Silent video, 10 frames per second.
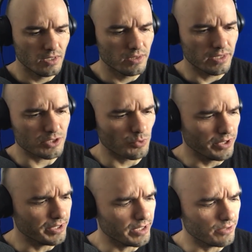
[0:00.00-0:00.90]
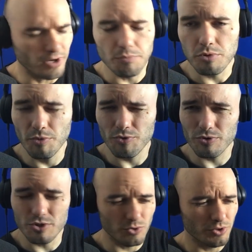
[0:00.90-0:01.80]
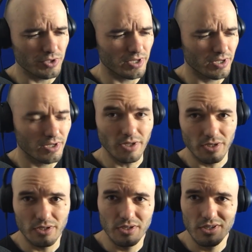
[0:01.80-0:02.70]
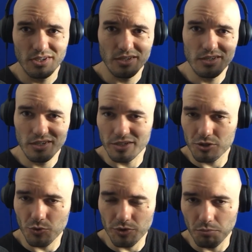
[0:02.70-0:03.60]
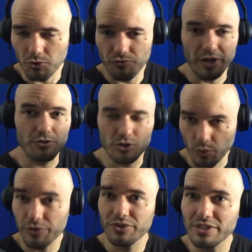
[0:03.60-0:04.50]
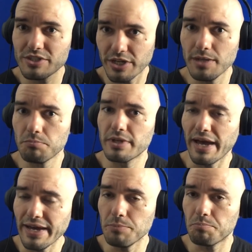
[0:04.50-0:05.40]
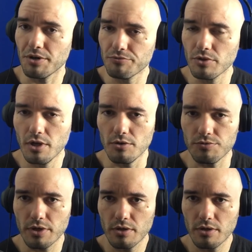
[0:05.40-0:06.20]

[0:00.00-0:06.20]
That's why a fight promoter should ensure that both fighters are wearing the same type of glove.